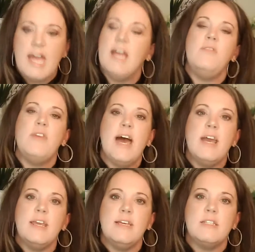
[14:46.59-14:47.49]
and
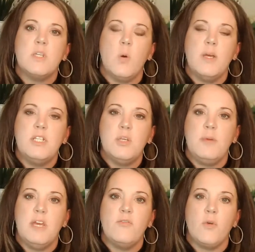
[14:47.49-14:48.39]
that is going to
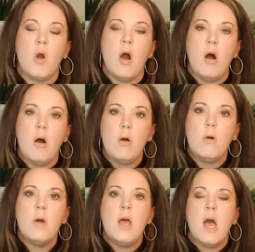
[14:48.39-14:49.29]
be for
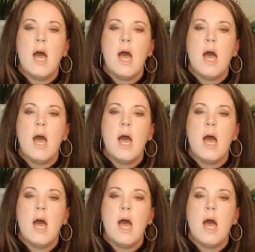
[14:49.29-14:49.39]
all